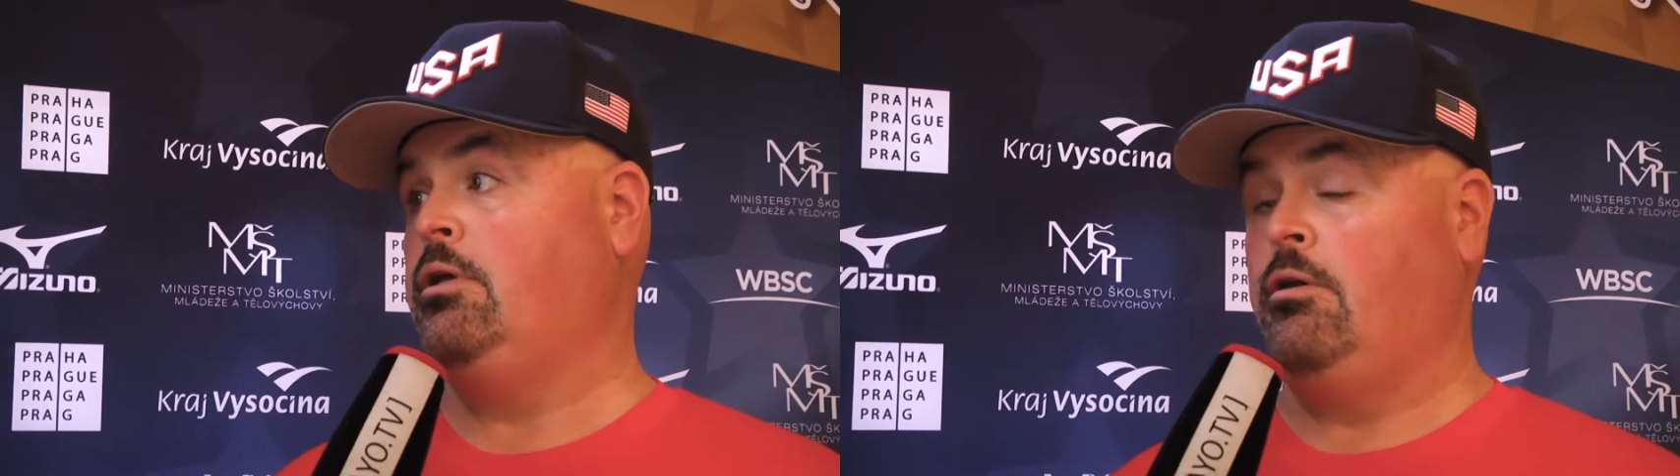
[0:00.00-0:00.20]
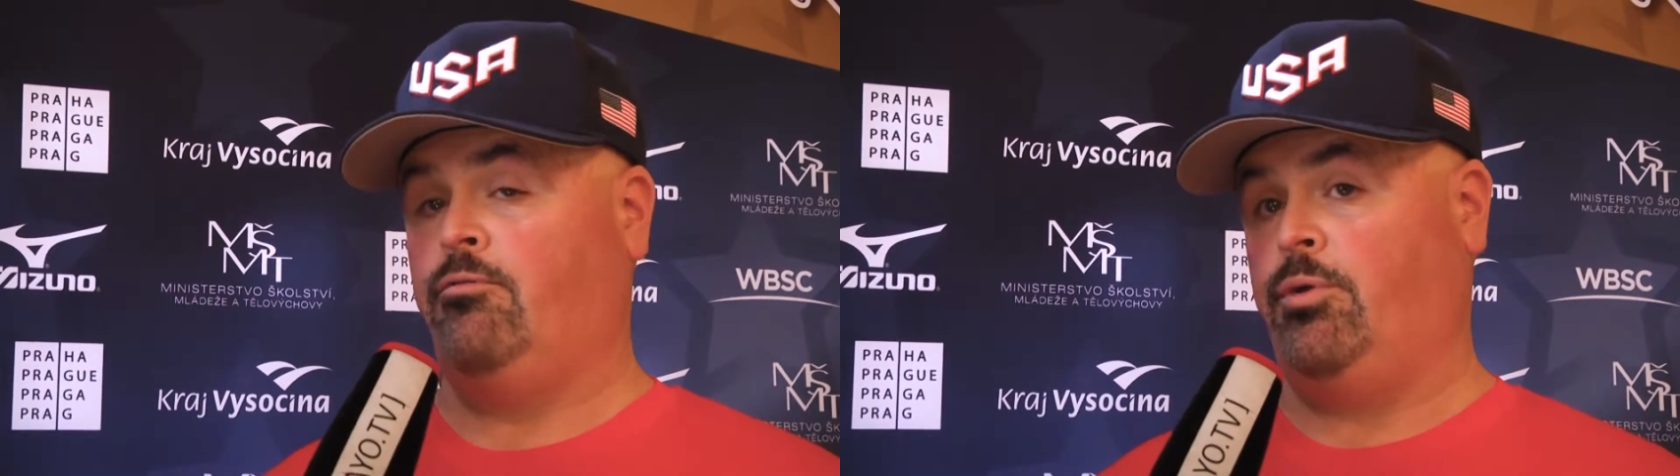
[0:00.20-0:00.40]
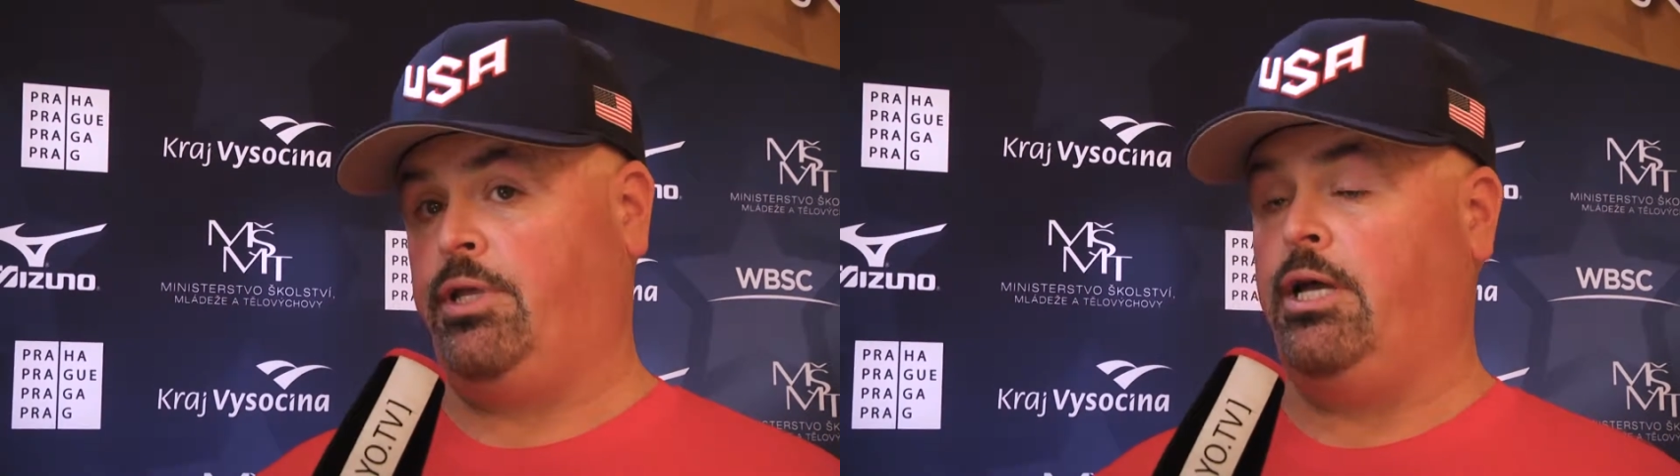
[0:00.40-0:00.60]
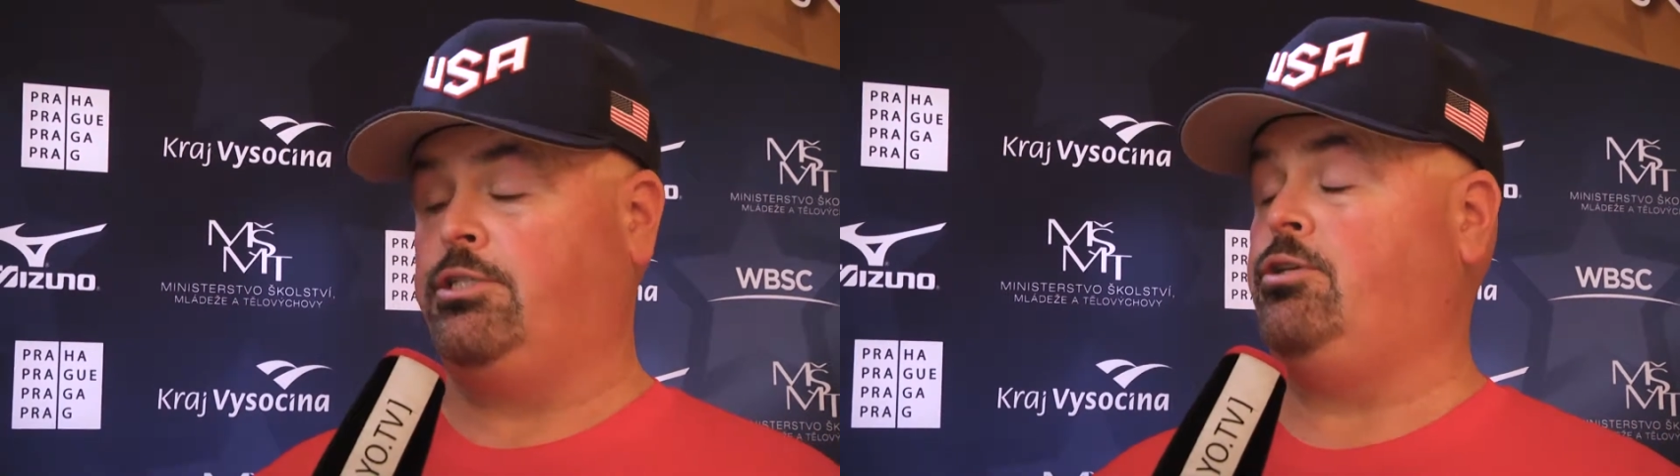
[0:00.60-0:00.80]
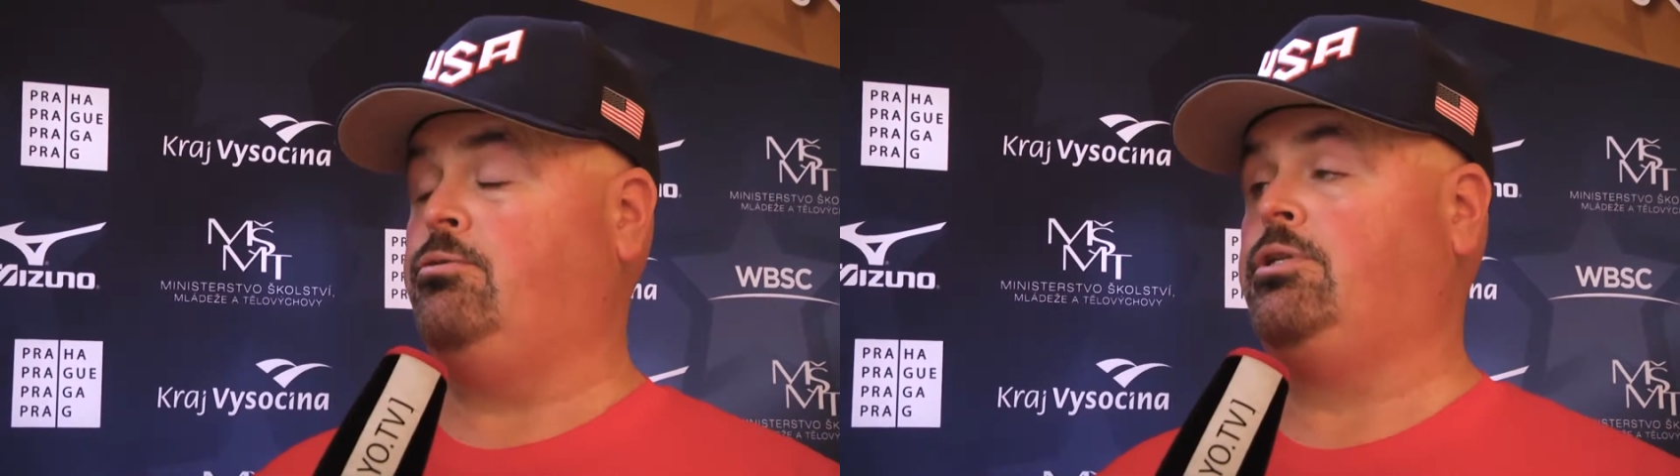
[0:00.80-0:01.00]
for what the
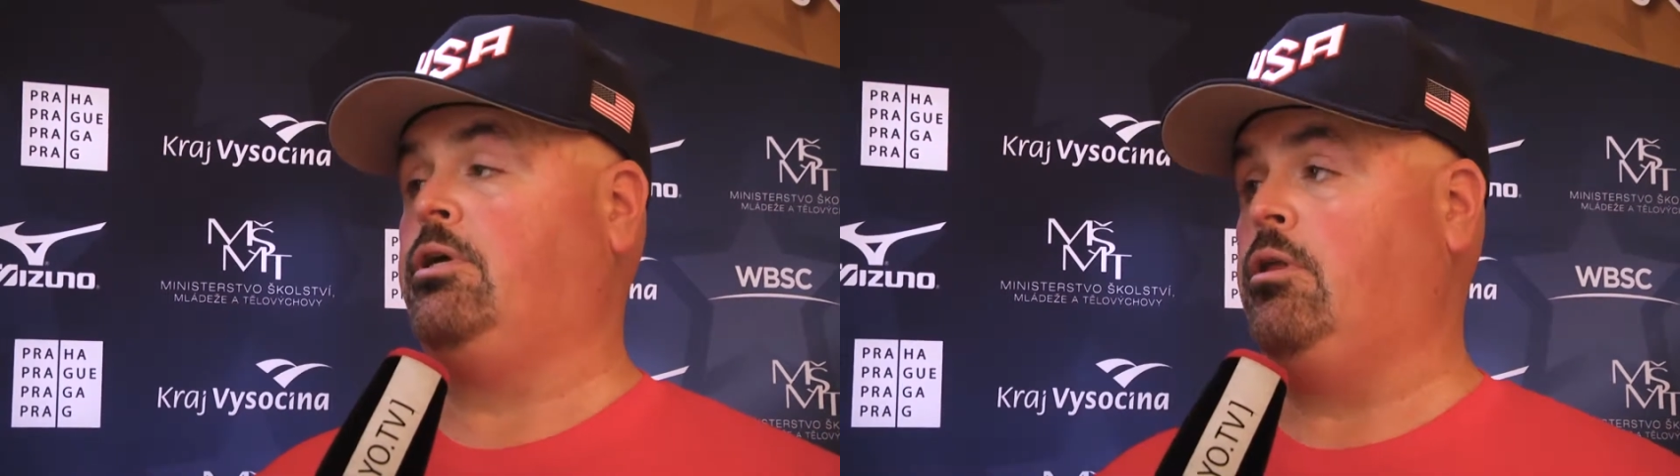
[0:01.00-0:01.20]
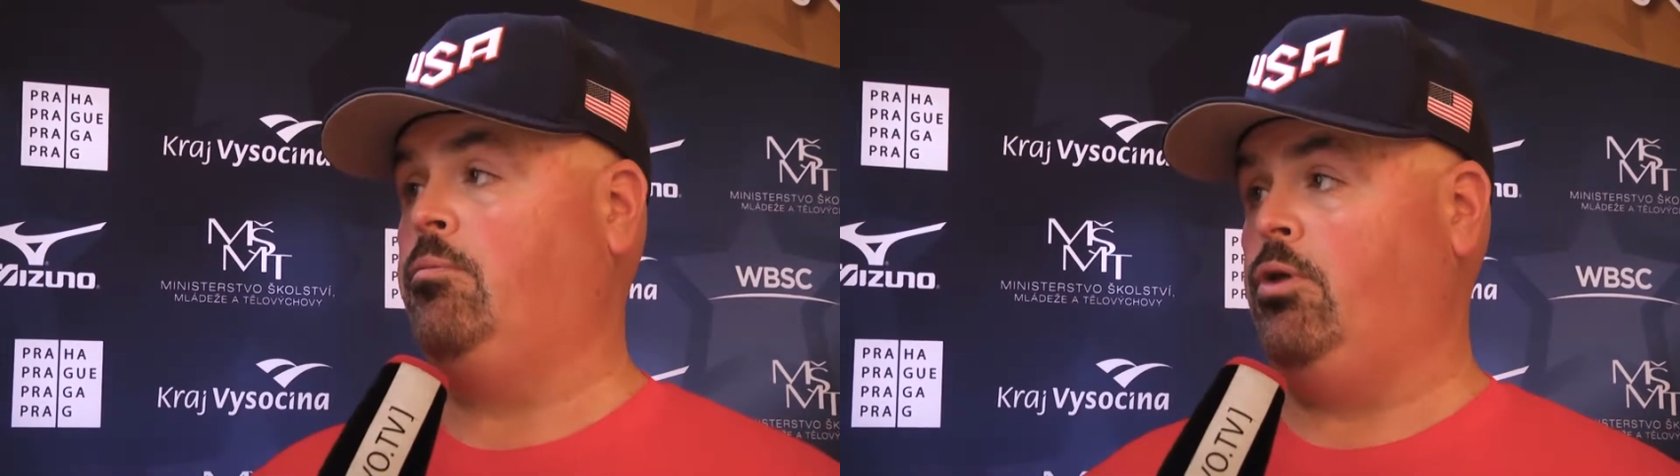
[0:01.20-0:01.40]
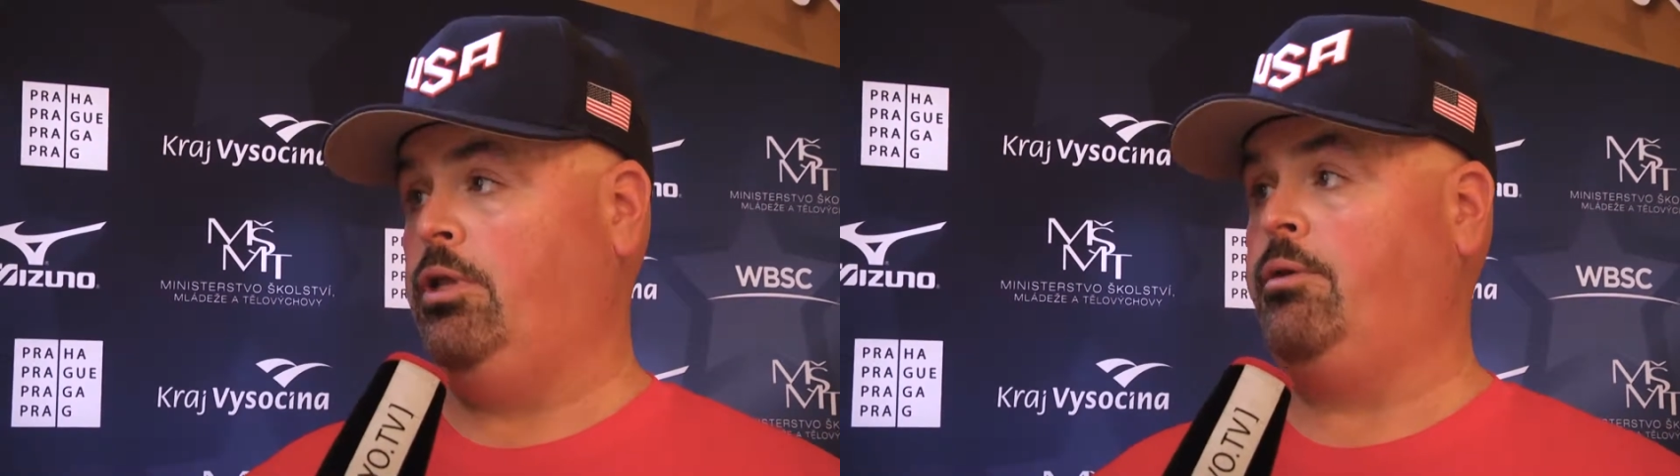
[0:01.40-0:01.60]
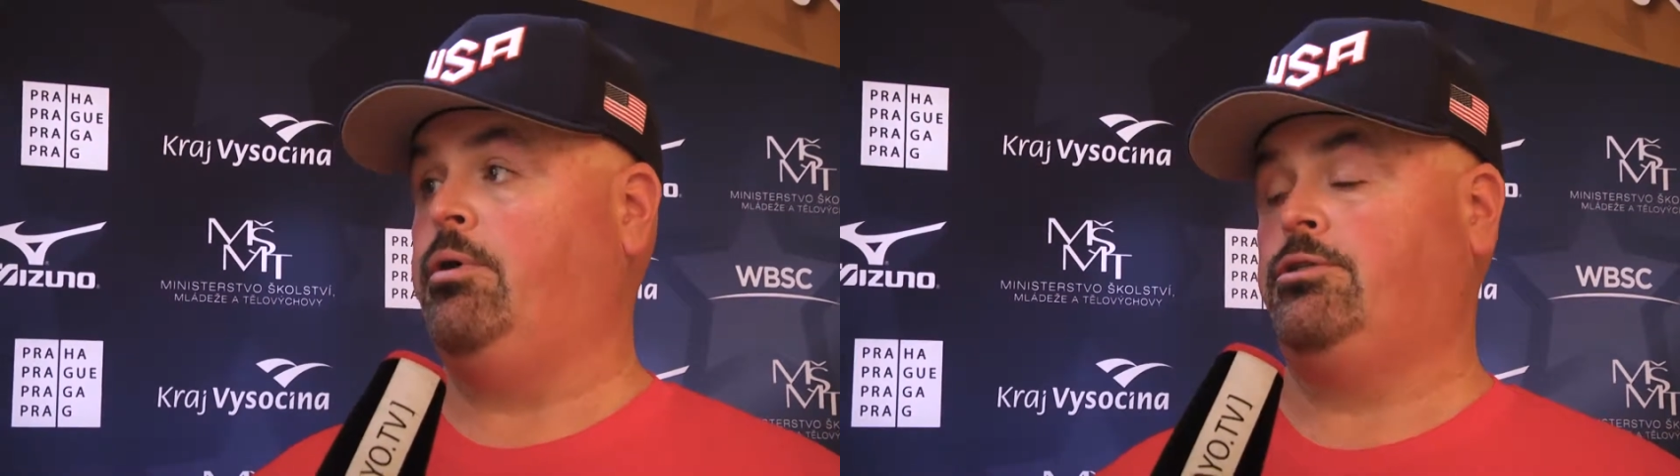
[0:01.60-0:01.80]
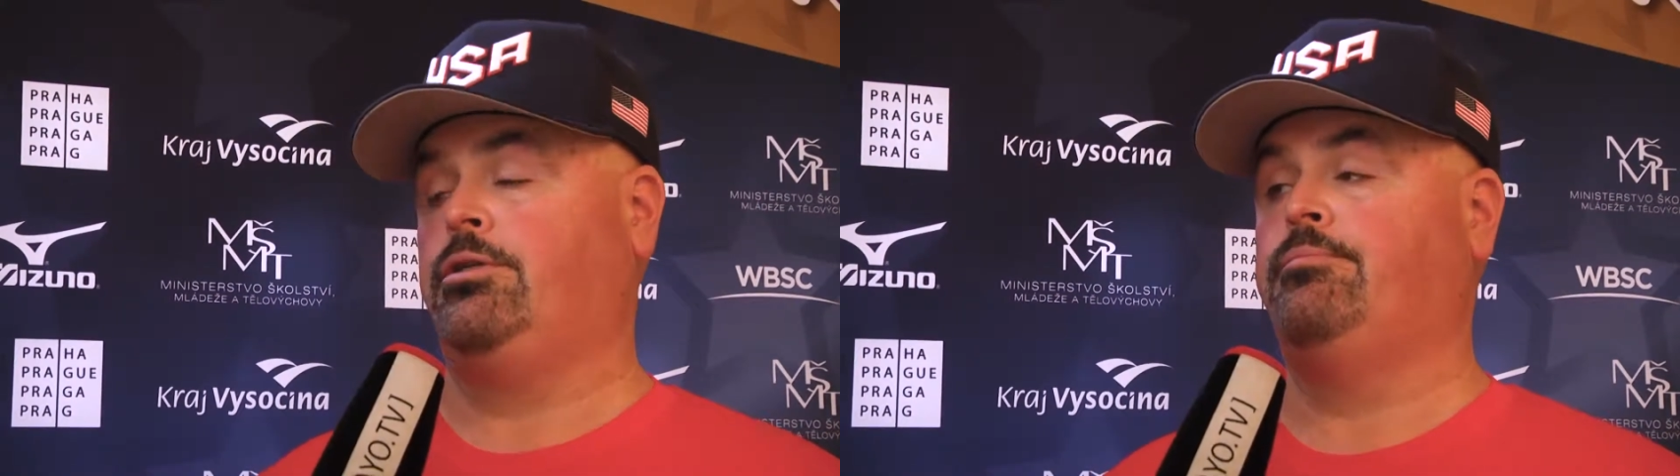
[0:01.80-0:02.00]
guys are used to at club ball
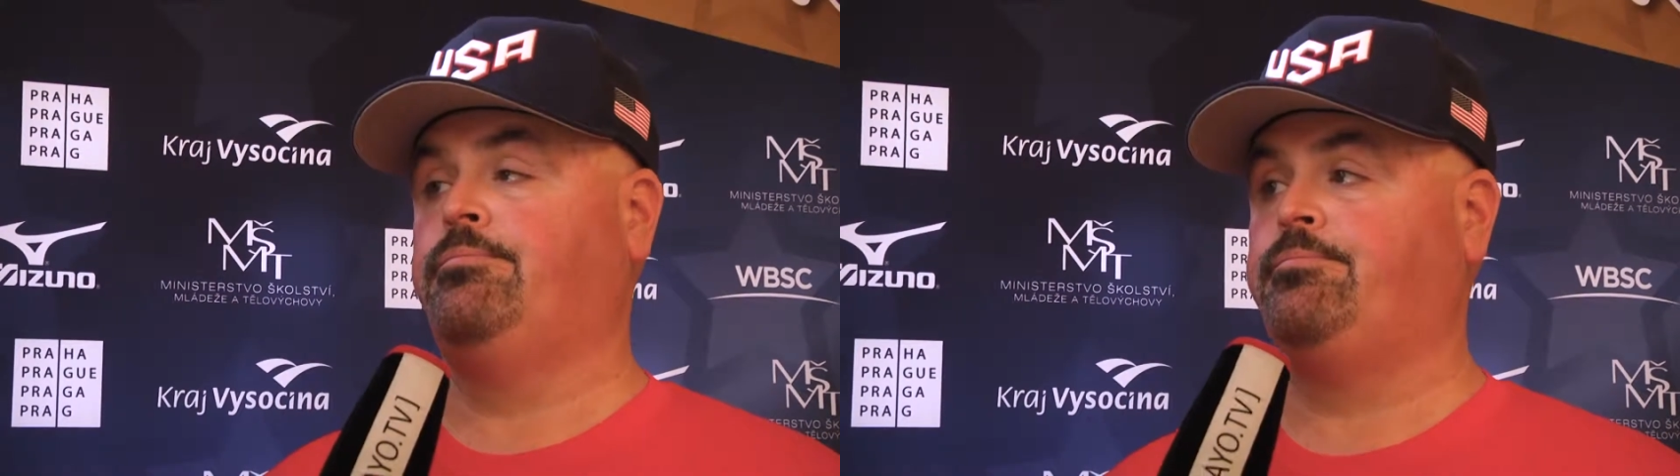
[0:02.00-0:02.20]
anyway. So.